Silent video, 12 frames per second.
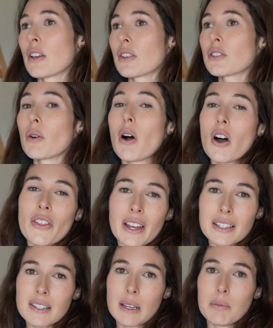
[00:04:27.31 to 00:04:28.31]
So on
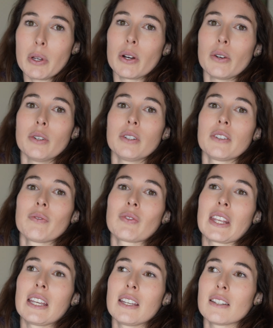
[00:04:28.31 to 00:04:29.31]
that same note
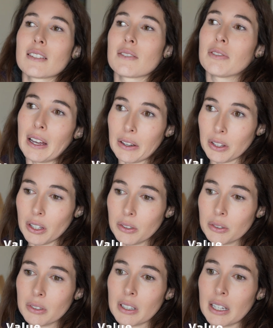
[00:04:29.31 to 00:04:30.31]
is value,